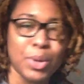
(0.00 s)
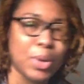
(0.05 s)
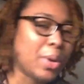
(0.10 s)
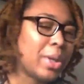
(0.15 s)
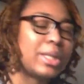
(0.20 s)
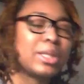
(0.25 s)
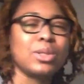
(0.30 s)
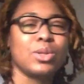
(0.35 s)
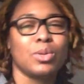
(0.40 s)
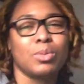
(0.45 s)

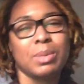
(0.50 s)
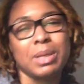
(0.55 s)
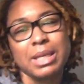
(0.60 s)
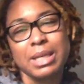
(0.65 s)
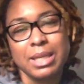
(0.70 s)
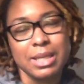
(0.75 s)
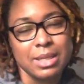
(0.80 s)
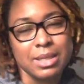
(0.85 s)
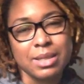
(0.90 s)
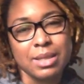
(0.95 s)
going to be
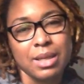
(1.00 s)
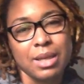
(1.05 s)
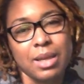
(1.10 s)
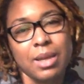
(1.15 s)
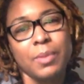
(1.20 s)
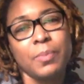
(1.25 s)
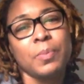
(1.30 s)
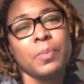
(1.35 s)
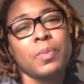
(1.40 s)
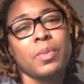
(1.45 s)

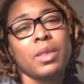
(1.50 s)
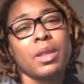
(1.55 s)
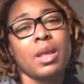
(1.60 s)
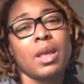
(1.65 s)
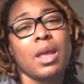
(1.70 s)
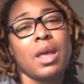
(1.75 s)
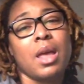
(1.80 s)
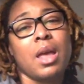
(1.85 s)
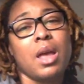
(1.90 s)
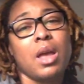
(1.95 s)
easy.
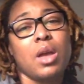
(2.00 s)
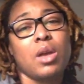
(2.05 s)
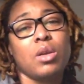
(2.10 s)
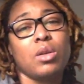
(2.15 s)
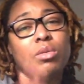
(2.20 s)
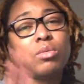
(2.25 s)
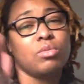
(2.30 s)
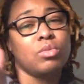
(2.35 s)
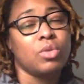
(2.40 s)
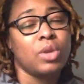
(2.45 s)

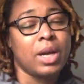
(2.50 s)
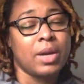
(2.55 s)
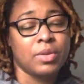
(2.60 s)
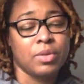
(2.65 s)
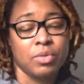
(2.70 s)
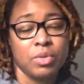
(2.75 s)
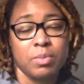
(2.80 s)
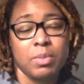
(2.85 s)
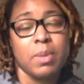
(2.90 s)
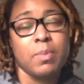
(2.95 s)
You
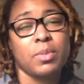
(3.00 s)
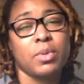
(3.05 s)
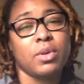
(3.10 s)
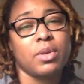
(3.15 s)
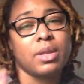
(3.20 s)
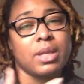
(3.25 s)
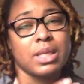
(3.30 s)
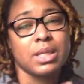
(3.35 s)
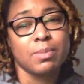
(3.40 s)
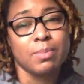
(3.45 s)
have to
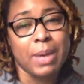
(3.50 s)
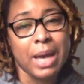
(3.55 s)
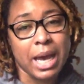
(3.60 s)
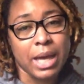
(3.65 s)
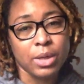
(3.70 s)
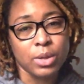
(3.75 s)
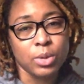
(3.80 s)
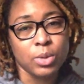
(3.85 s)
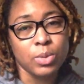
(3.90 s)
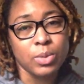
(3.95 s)
remember, this
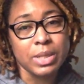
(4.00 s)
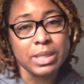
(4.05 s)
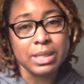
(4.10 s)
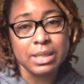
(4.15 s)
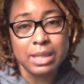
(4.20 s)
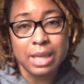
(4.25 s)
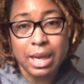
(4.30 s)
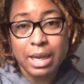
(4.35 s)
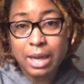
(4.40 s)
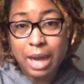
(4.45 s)
battle
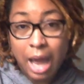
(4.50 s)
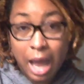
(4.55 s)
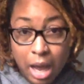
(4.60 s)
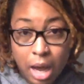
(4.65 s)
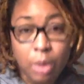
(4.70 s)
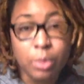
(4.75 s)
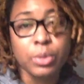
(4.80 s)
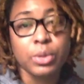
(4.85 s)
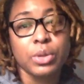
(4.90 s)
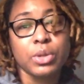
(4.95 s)
is not
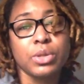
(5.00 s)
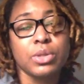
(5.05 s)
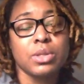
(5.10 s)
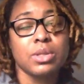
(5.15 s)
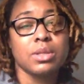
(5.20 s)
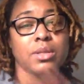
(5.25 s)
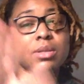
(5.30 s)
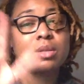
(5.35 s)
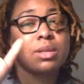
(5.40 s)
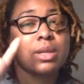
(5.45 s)

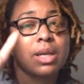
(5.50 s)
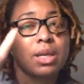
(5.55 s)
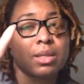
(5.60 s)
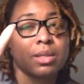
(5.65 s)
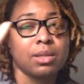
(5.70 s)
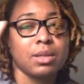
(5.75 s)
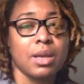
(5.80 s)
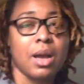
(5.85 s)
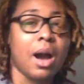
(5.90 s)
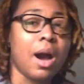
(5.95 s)
ours.
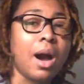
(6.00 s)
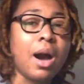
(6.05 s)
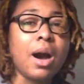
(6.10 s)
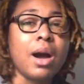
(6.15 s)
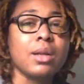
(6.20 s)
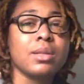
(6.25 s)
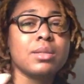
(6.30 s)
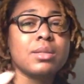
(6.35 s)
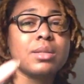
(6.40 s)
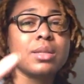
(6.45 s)
It's
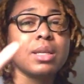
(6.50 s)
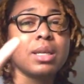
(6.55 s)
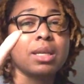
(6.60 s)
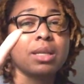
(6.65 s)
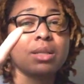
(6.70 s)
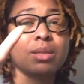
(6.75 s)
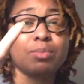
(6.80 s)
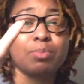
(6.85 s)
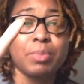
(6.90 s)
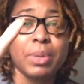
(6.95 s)
God's.
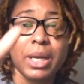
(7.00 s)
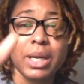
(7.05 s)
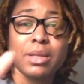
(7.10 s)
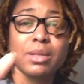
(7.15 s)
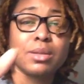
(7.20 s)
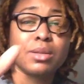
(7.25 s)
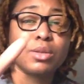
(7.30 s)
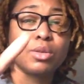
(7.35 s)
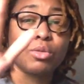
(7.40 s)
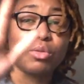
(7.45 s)
He
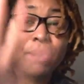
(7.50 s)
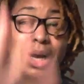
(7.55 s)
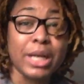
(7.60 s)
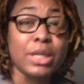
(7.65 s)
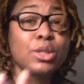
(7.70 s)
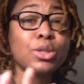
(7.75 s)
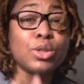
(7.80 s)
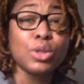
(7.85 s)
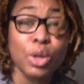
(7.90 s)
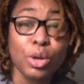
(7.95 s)
picked the
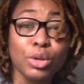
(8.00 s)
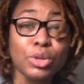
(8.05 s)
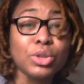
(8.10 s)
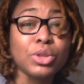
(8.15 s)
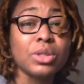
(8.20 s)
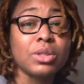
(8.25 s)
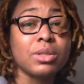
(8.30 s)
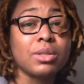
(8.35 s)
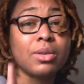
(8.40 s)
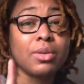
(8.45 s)
right
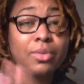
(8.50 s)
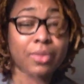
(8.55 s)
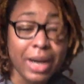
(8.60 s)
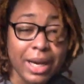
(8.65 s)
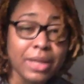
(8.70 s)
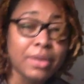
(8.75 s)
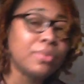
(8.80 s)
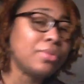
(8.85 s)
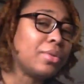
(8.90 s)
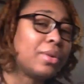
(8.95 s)
soldiers to
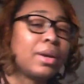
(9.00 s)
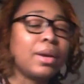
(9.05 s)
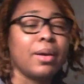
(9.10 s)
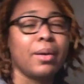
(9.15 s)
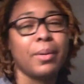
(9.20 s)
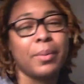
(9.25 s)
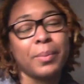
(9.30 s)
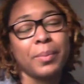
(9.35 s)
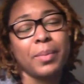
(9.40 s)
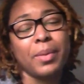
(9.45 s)
fight for
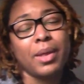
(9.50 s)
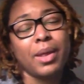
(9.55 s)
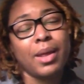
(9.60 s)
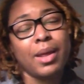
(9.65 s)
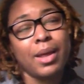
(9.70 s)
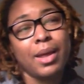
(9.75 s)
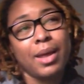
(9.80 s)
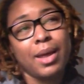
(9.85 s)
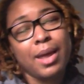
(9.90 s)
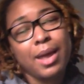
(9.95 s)
him.
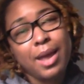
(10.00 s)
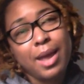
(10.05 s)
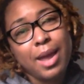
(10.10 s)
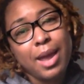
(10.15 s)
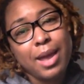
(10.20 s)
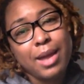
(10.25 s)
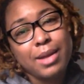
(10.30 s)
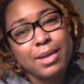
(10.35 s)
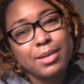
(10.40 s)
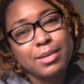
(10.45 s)

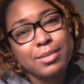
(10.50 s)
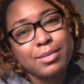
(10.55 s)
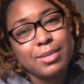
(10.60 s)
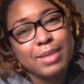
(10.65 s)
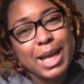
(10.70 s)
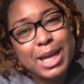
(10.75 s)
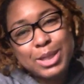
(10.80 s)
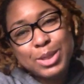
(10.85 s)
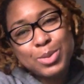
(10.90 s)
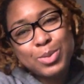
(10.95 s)
And
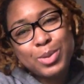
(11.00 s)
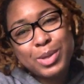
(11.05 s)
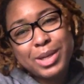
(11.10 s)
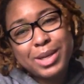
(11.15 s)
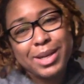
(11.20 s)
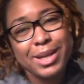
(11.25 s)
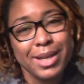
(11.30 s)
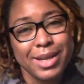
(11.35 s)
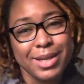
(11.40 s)
that's what it